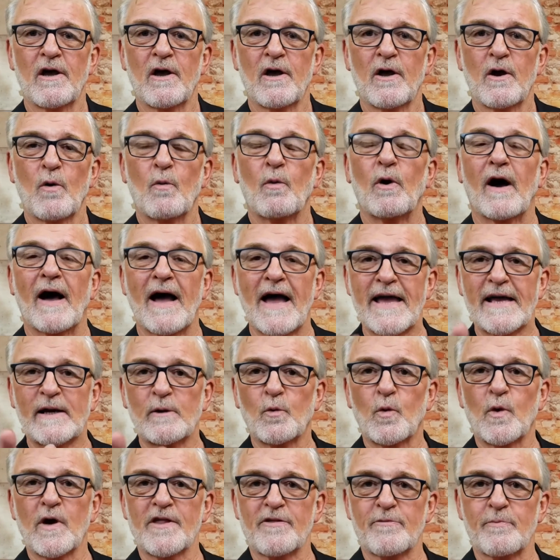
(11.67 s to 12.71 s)
Well, hang
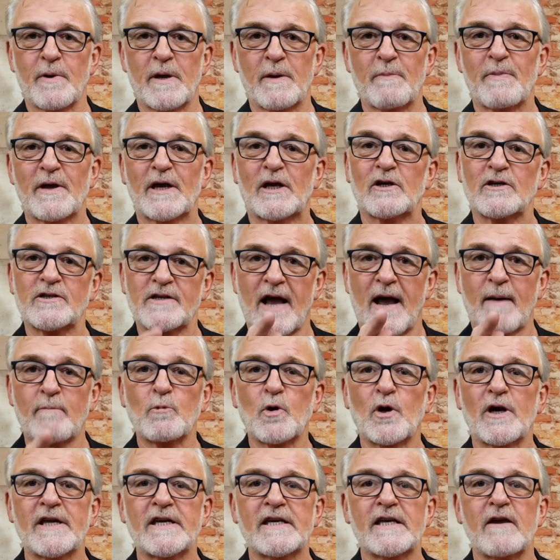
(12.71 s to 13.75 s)
with me because I'm
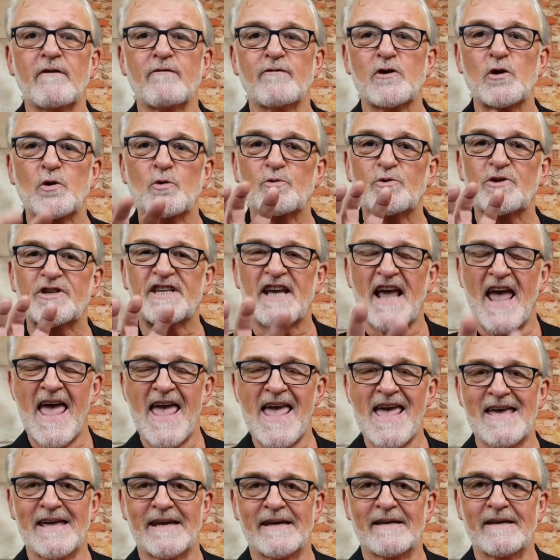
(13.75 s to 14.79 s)
going to give you
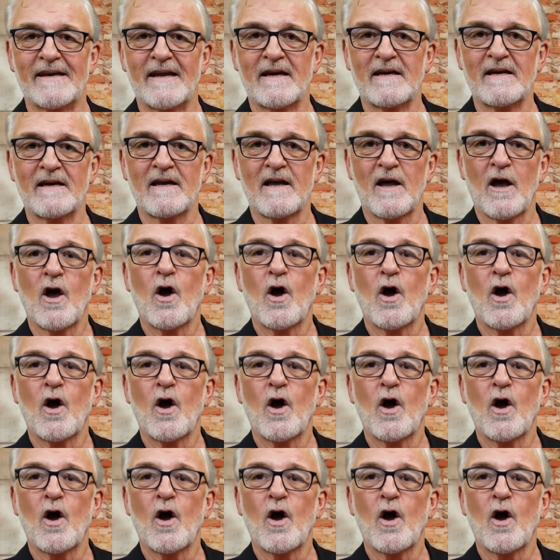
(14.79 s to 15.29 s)
10